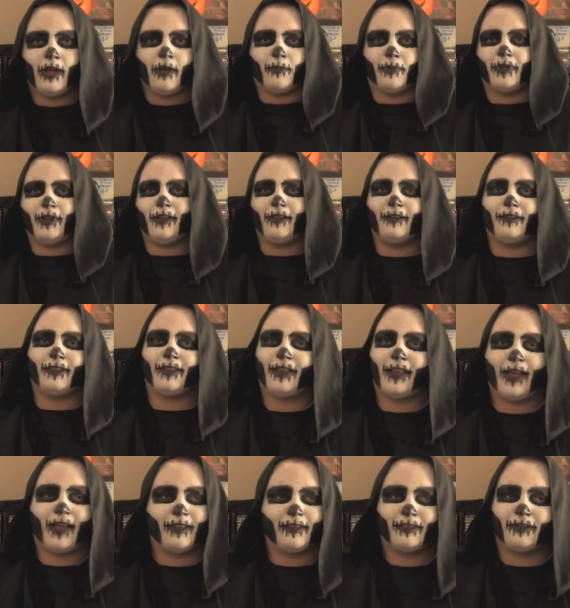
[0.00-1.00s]
But other than
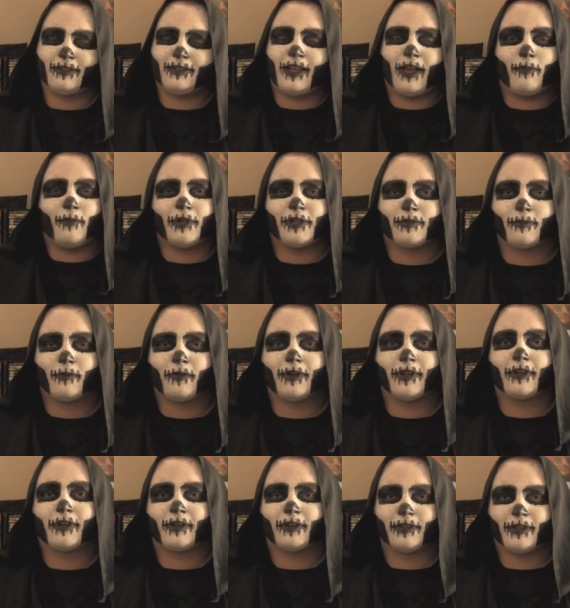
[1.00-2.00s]
that, there's not much more
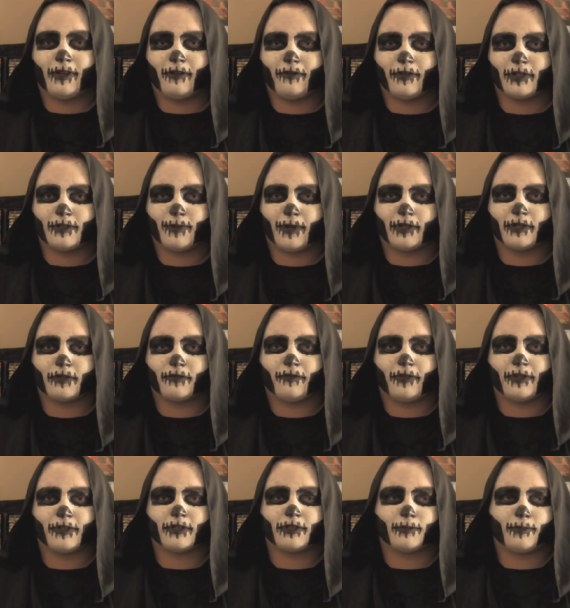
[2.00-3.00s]
they could have done for special features.